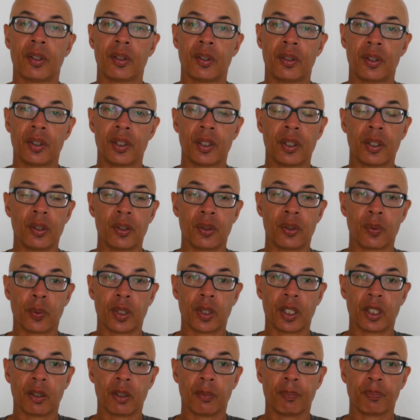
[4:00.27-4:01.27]
to use
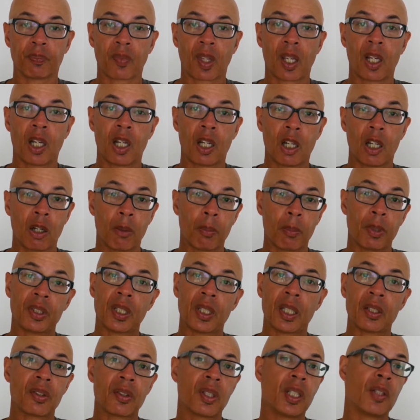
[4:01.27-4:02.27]
one.
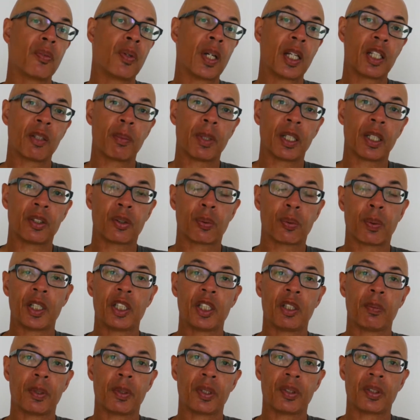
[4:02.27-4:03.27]
Potentially around about
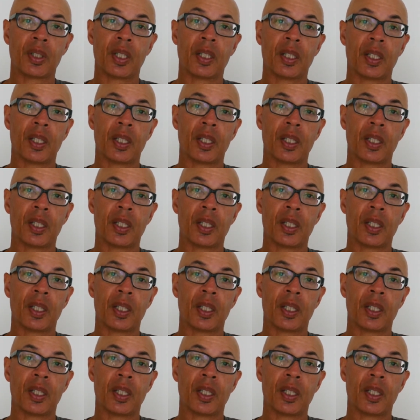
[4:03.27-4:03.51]
20%